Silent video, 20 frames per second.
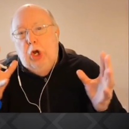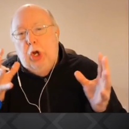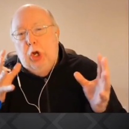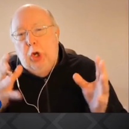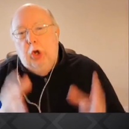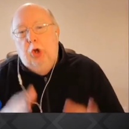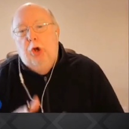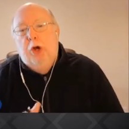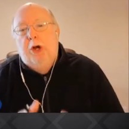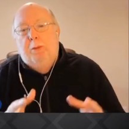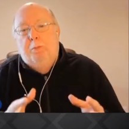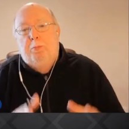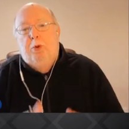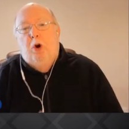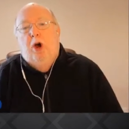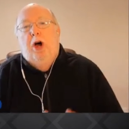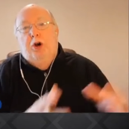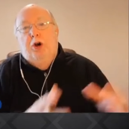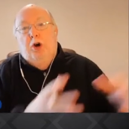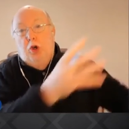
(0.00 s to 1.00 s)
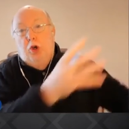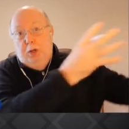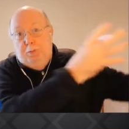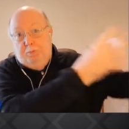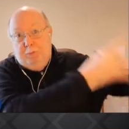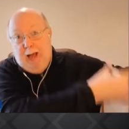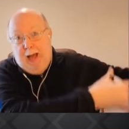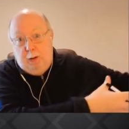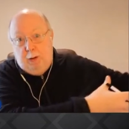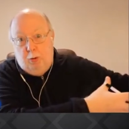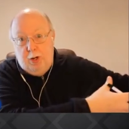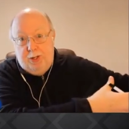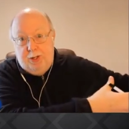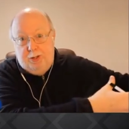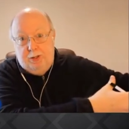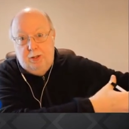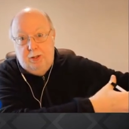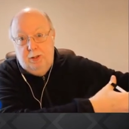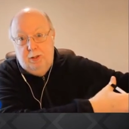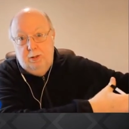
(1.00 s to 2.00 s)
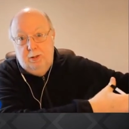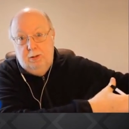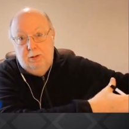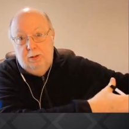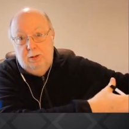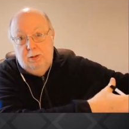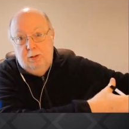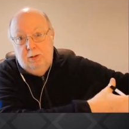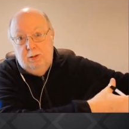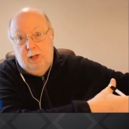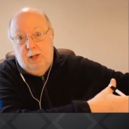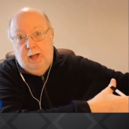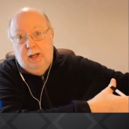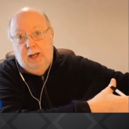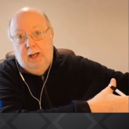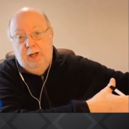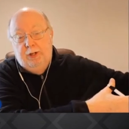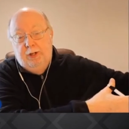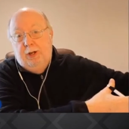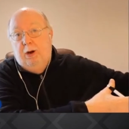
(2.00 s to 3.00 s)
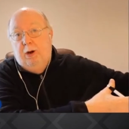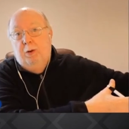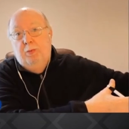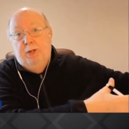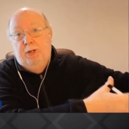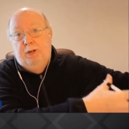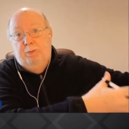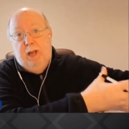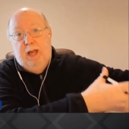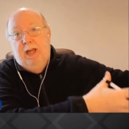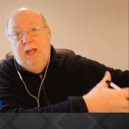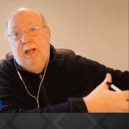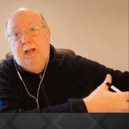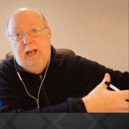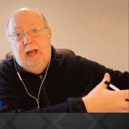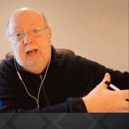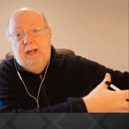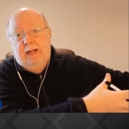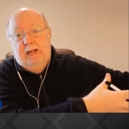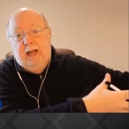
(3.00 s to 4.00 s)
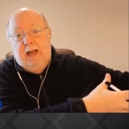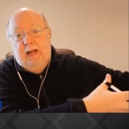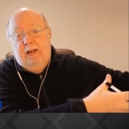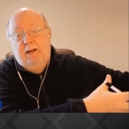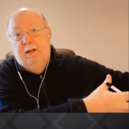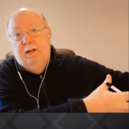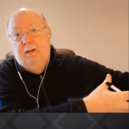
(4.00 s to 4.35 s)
Look broader, look backwards, uh, in terms of paying down debt,